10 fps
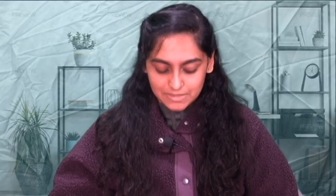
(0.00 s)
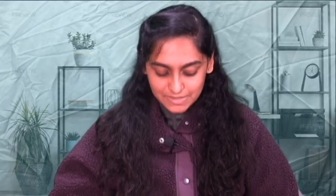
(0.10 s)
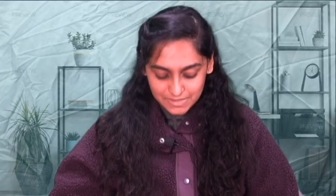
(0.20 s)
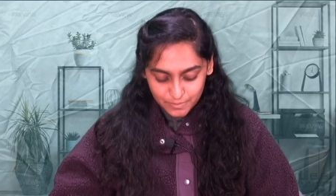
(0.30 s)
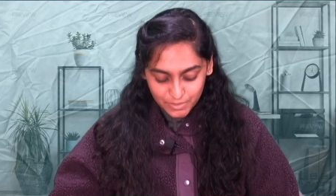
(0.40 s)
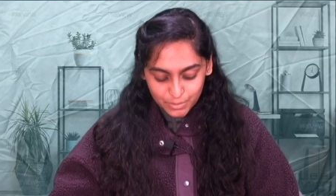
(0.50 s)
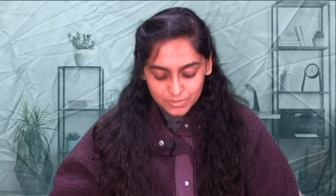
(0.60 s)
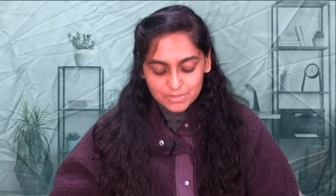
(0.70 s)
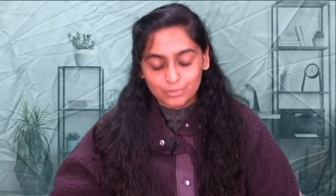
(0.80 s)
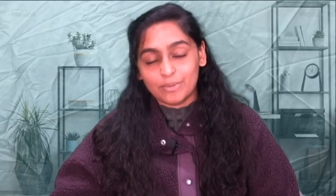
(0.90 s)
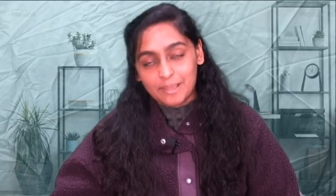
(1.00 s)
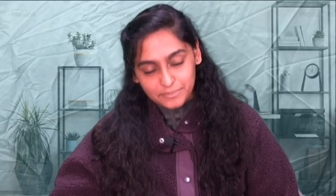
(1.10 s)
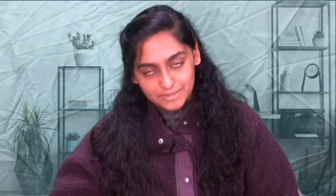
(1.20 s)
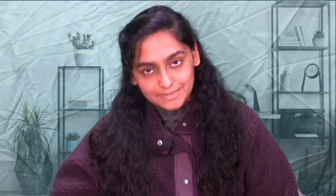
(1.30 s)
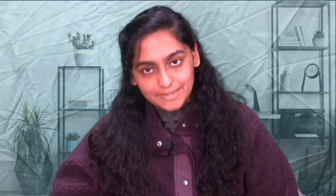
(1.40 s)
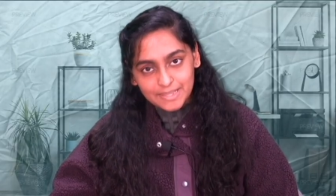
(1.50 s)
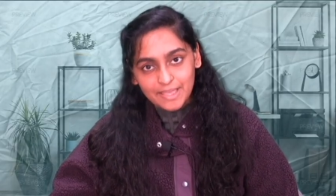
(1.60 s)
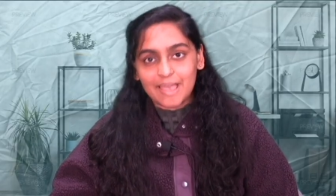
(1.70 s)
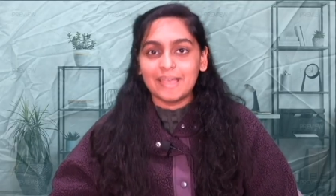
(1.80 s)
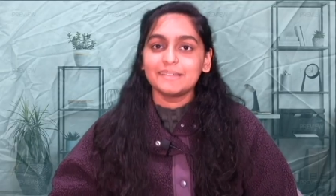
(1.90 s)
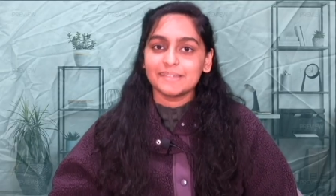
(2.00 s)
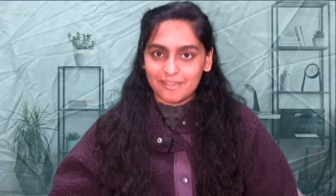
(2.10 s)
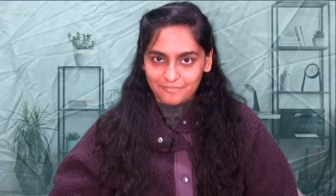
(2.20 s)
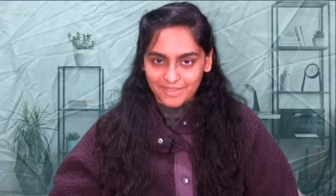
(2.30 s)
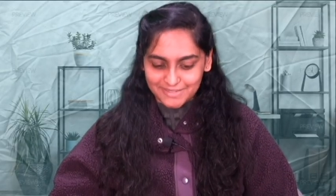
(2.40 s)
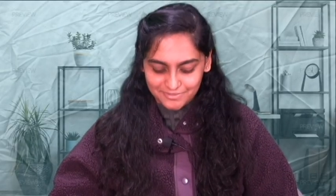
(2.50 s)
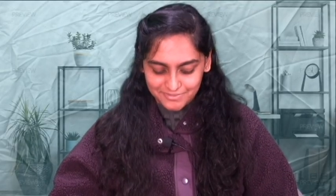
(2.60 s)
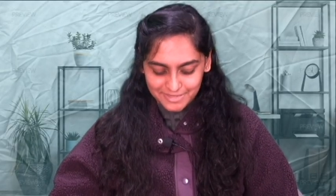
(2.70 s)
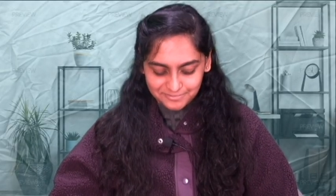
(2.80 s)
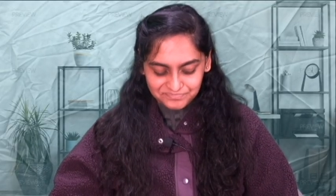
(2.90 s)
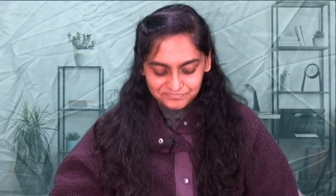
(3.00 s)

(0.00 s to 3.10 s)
disputes rapidly and effectively.